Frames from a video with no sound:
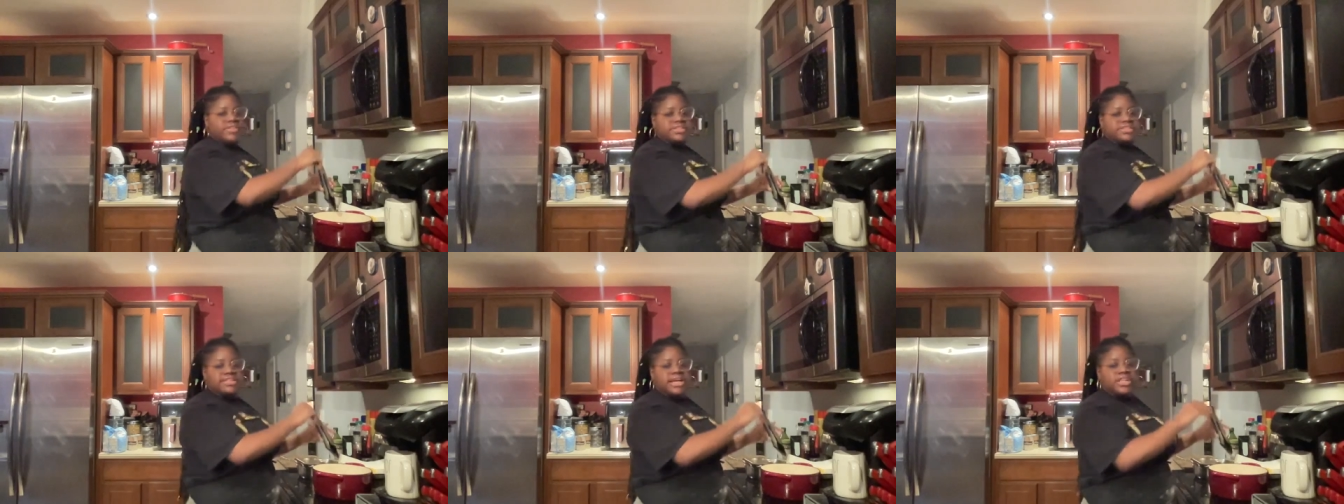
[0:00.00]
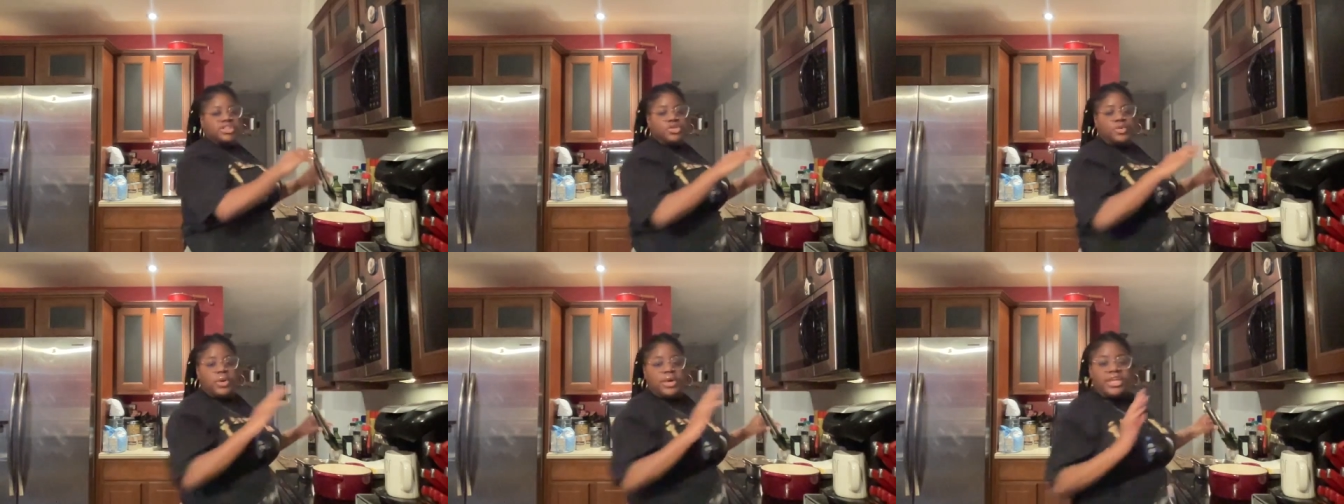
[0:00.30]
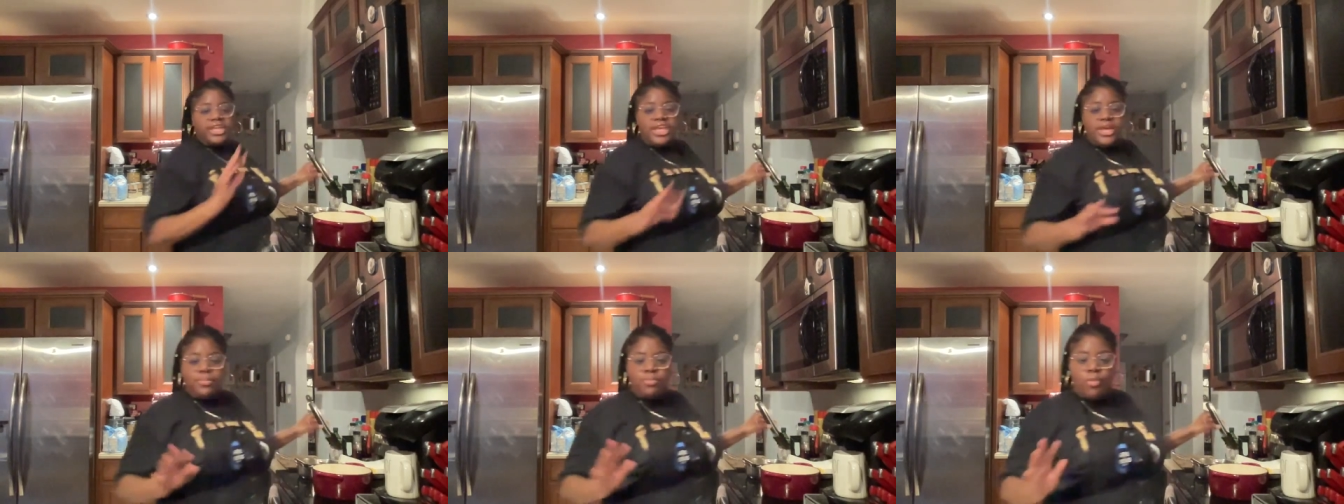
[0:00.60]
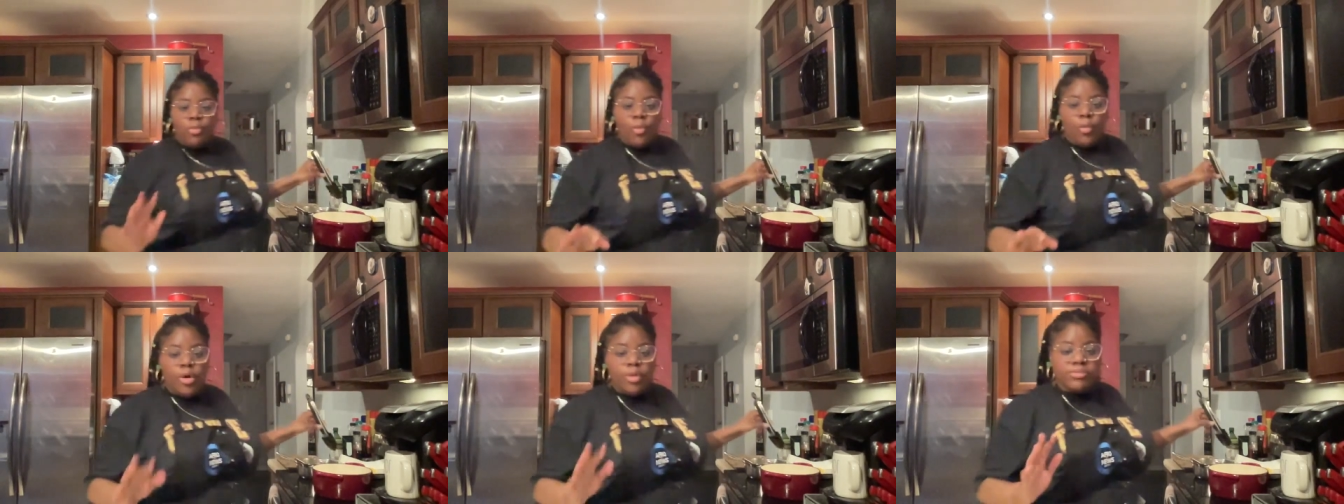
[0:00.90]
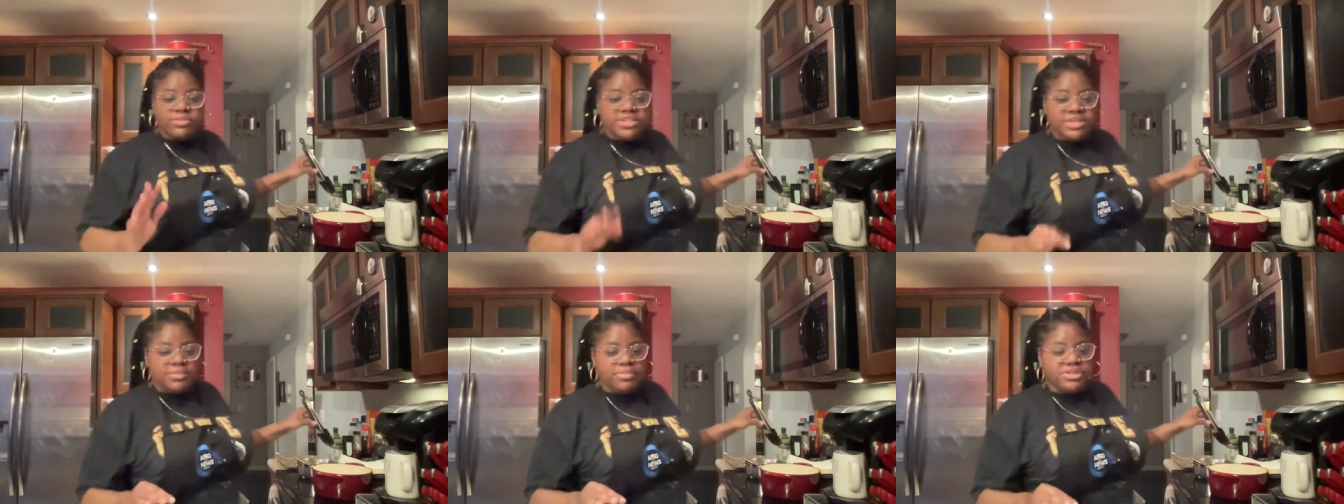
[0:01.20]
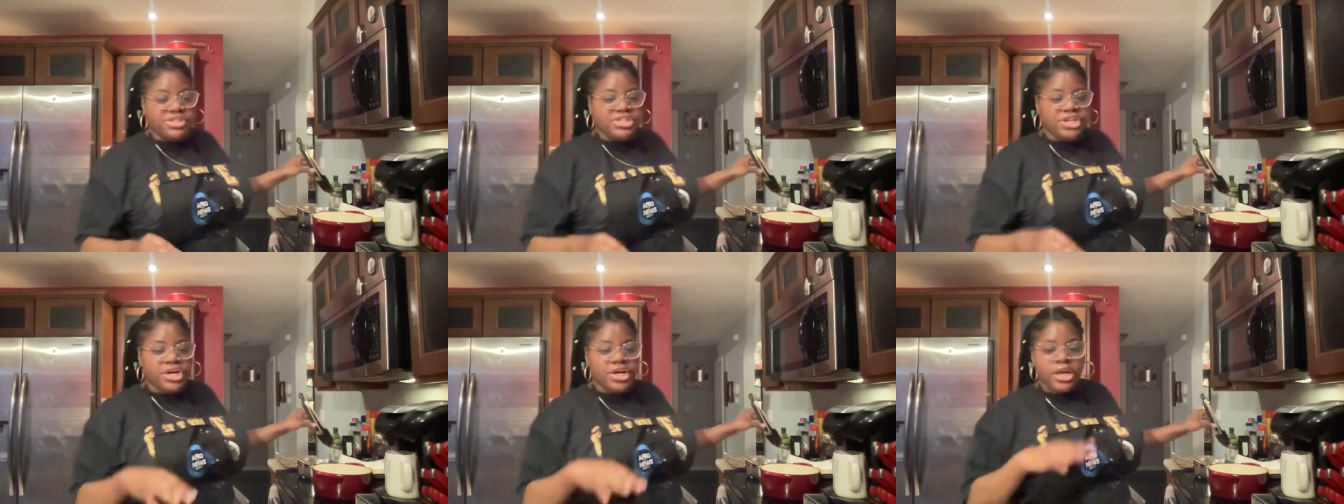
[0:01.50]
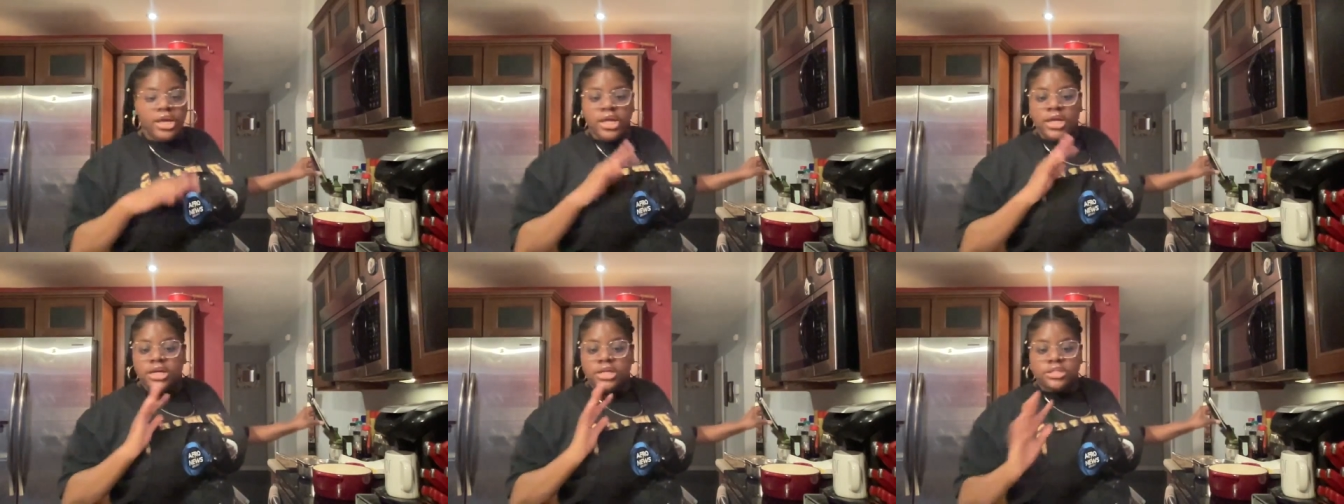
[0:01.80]
set to a keep warm temperature,
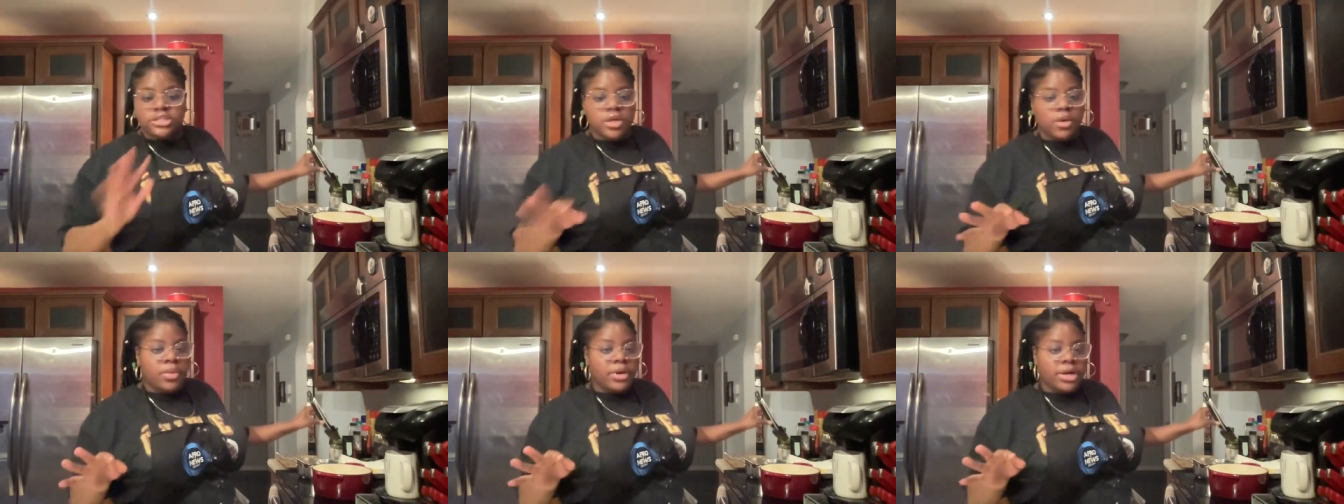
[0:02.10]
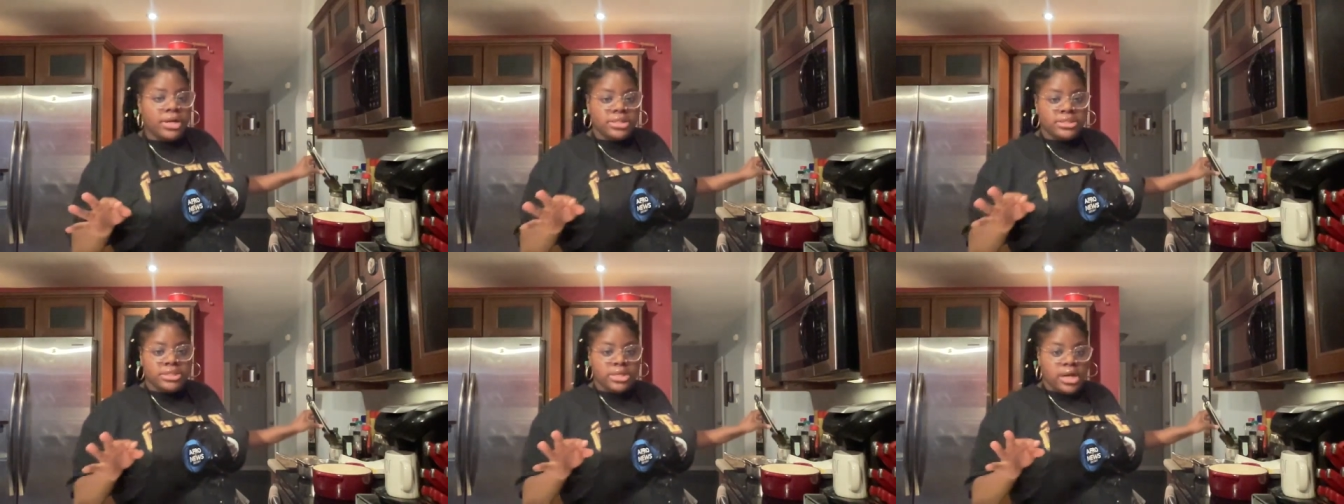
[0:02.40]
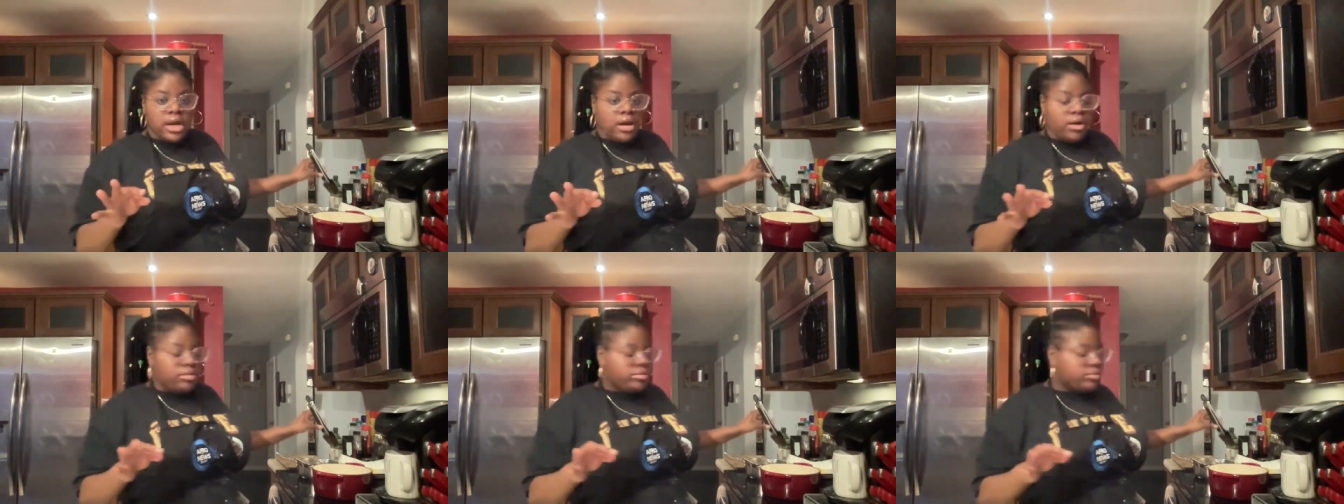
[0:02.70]
so we're good to go.